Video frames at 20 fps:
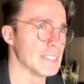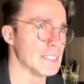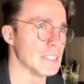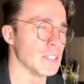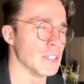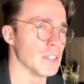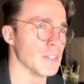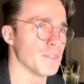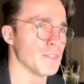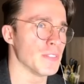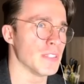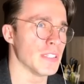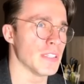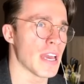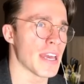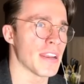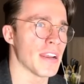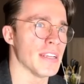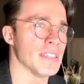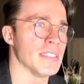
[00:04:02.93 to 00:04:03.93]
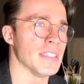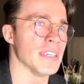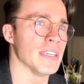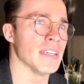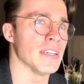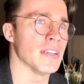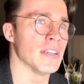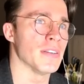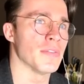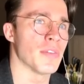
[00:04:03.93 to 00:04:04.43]
you know, if that
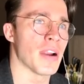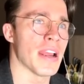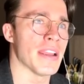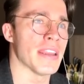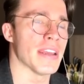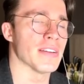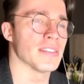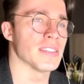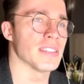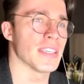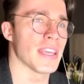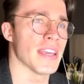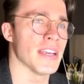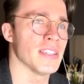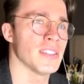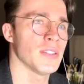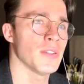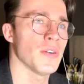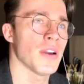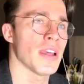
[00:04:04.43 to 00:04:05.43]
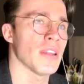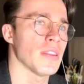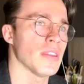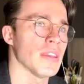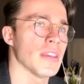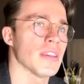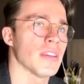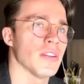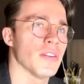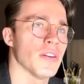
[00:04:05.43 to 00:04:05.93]
idea right now scares you, I
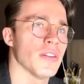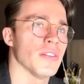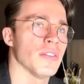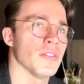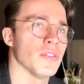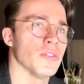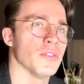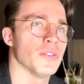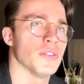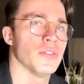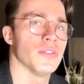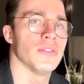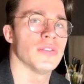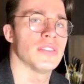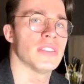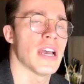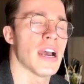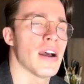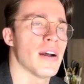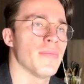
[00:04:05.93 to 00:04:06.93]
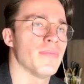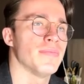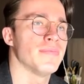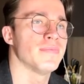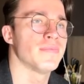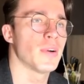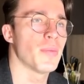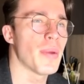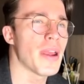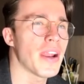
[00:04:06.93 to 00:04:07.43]
think, you know, you should start
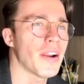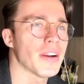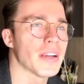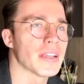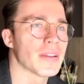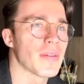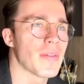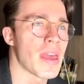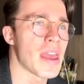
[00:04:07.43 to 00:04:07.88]
preparing.